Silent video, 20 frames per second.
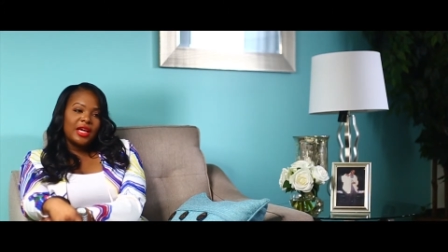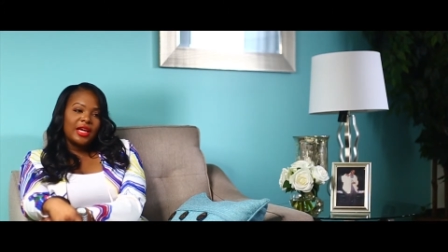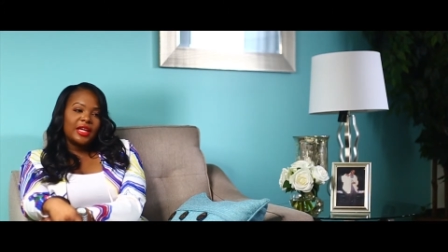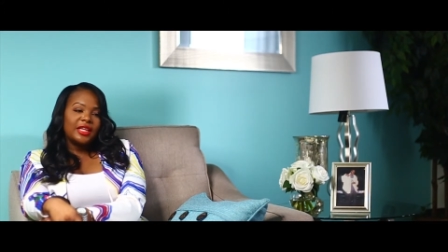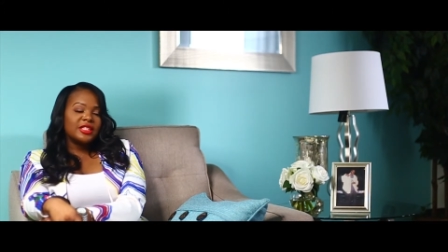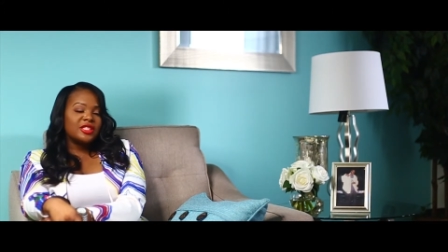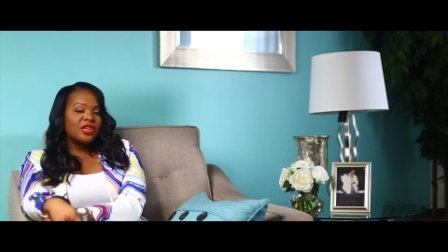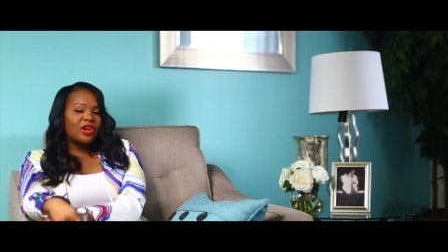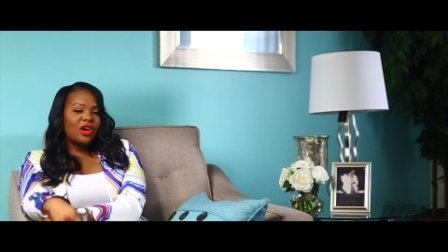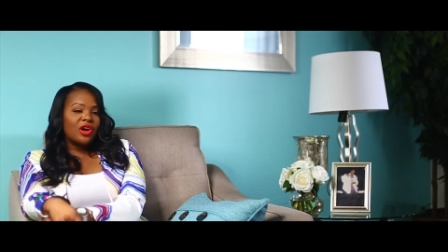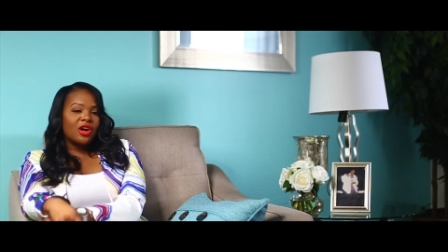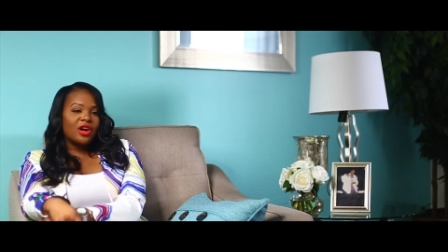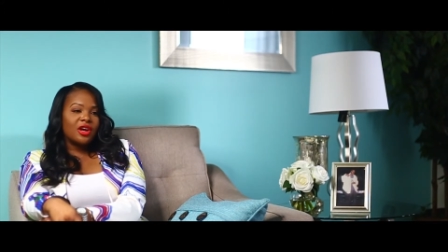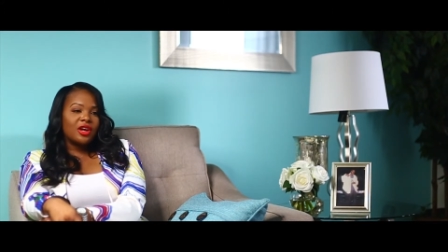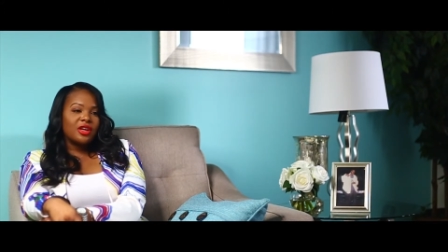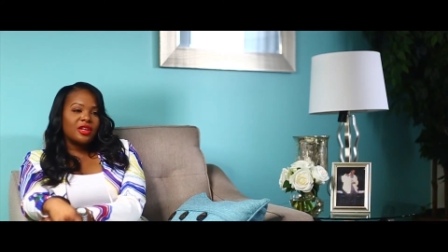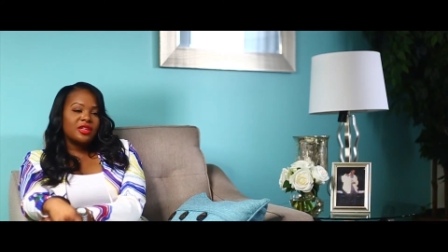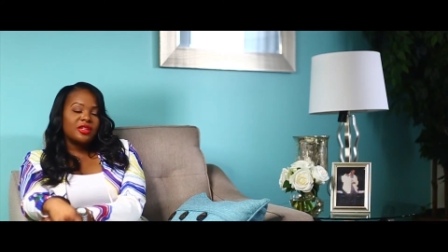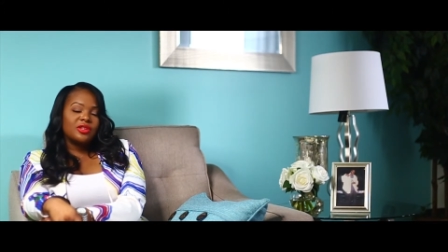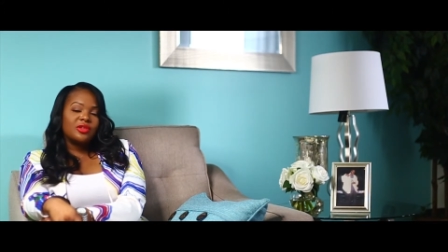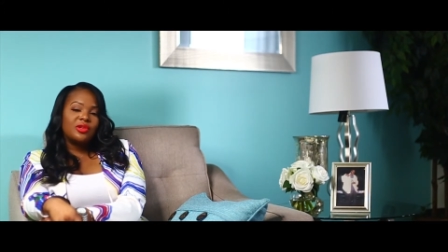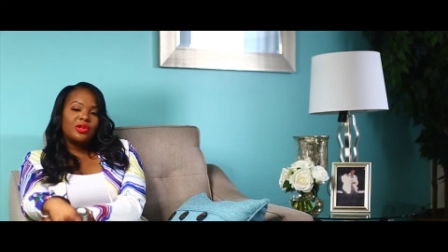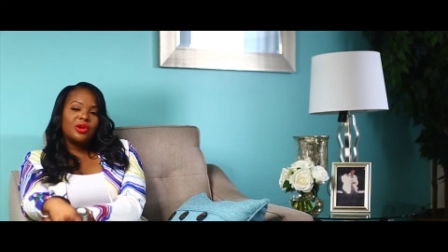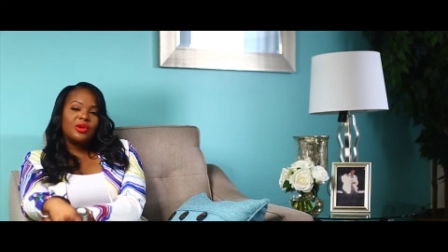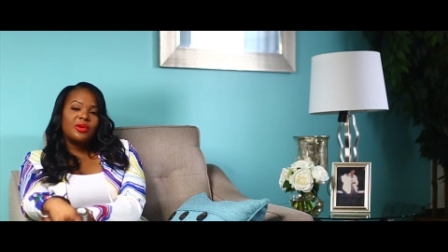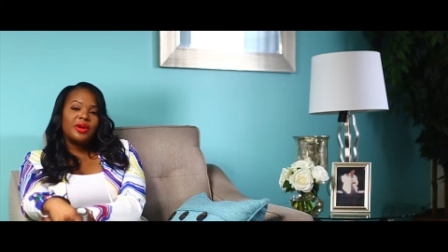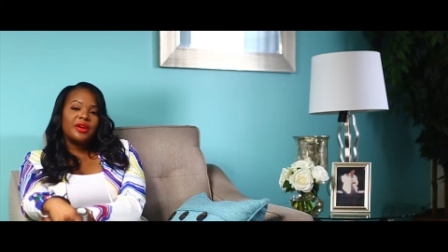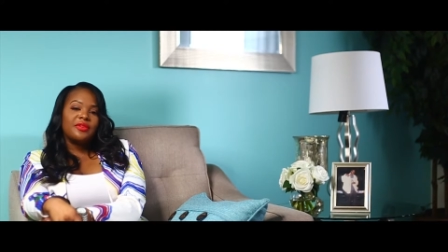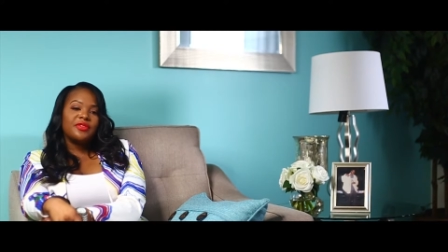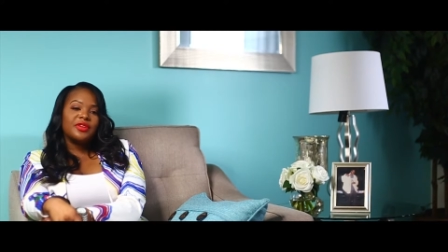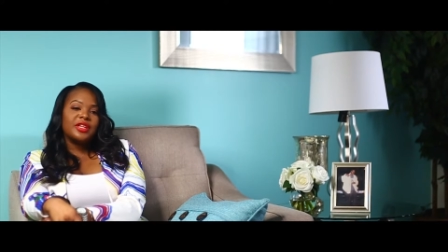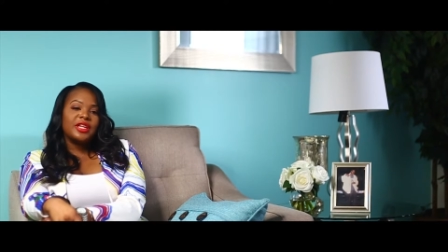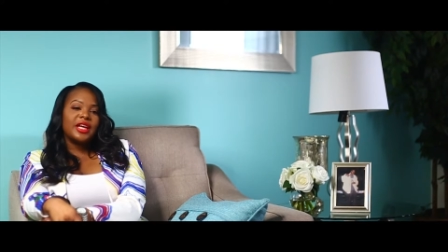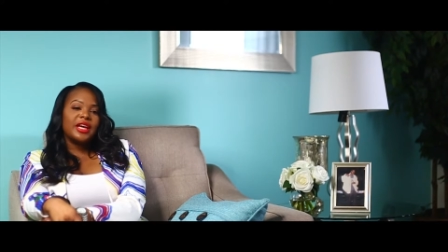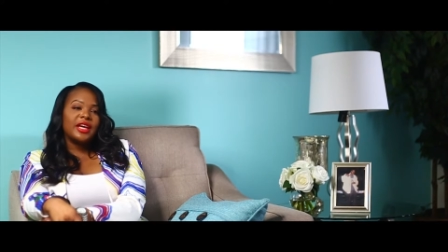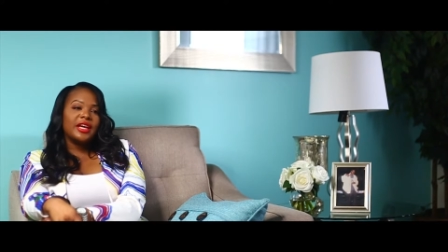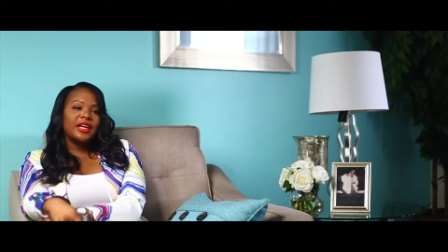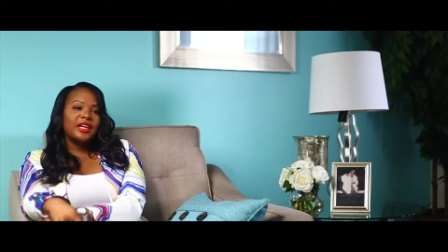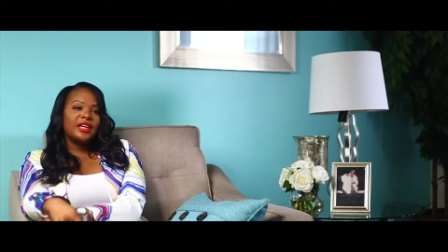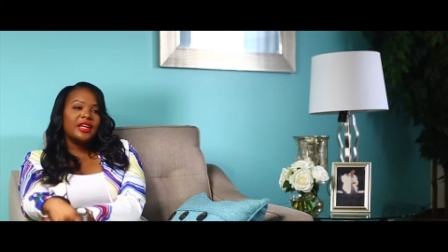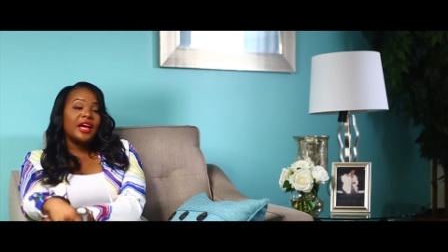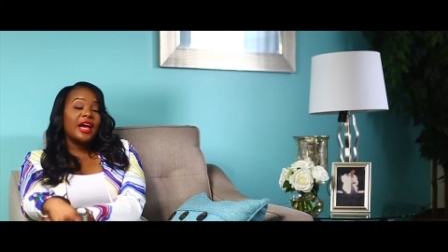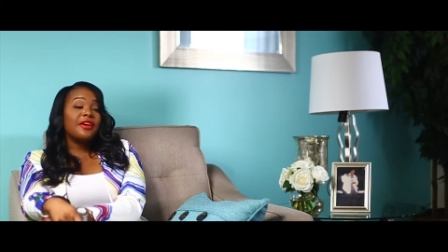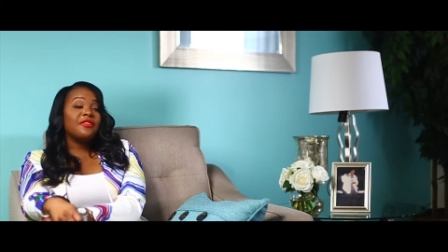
It's hard, every day.